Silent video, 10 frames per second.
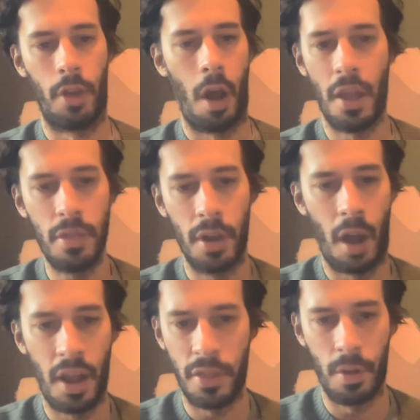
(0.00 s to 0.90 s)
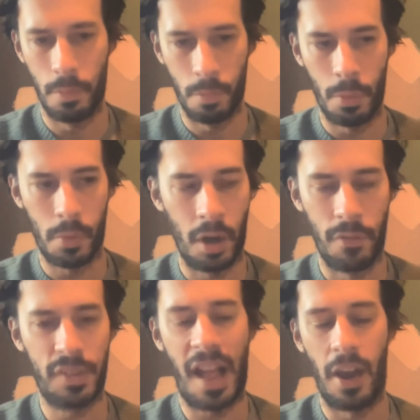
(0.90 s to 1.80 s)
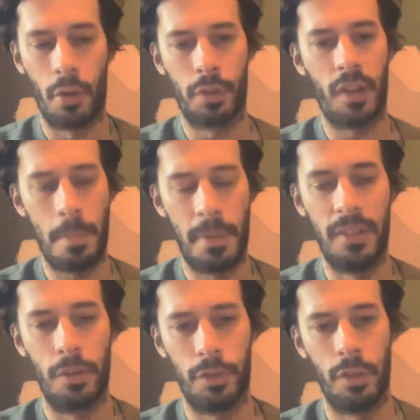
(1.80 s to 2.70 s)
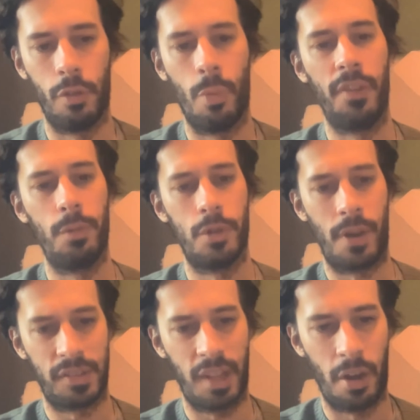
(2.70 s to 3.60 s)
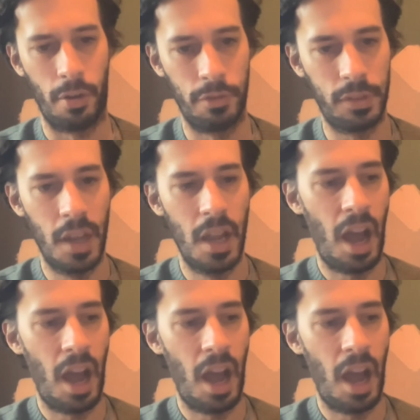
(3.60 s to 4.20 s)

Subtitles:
either kind of sat alongside police officers or ones we do ourselves,